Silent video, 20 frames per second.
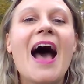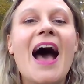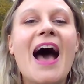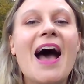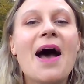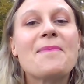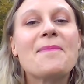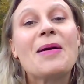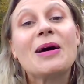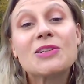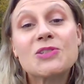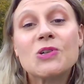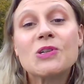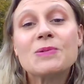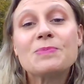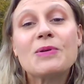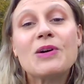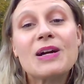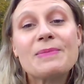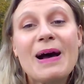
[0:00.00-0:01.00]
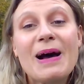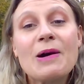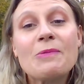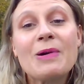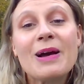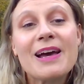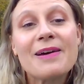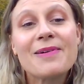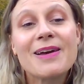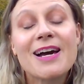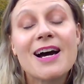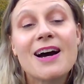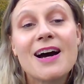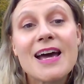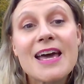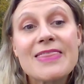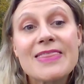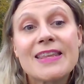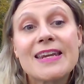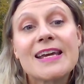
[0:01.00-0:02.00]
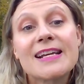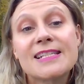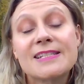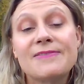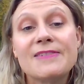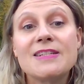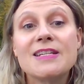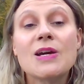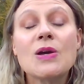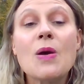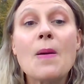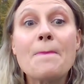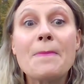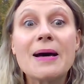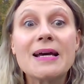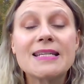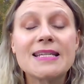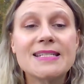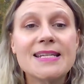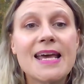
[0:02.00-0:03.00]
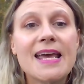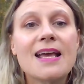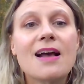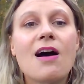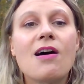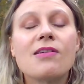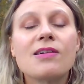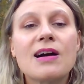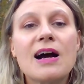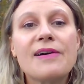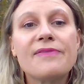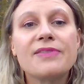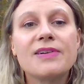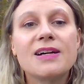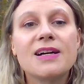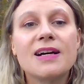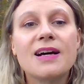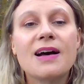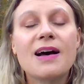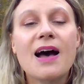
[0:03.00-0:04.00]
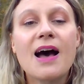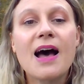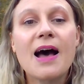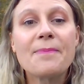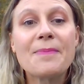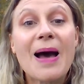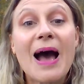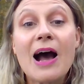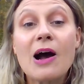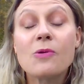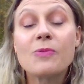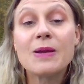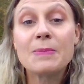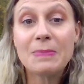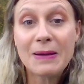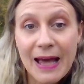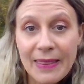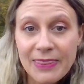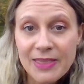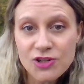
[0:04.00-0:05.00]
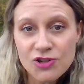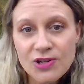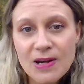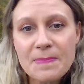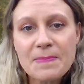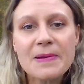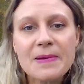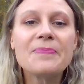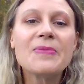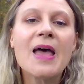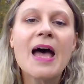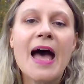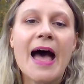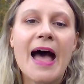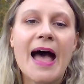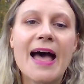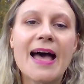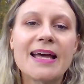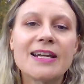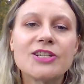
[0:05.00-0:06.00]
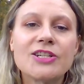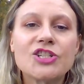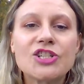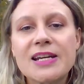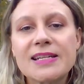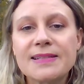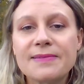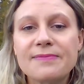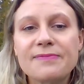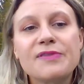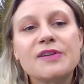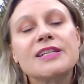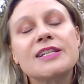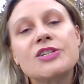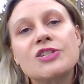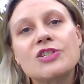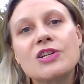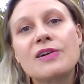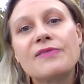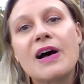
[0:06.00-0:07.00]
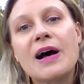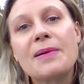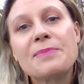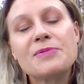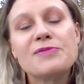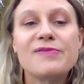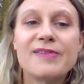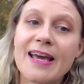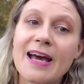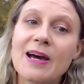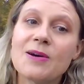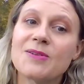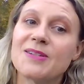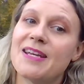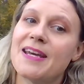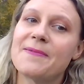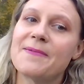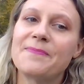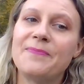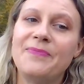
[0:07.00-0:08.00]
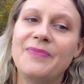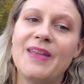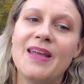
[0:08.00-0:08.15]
I'll talk more about where we are in the next video, but today I'll cover how we plan the trip and share some footage of our moving out day.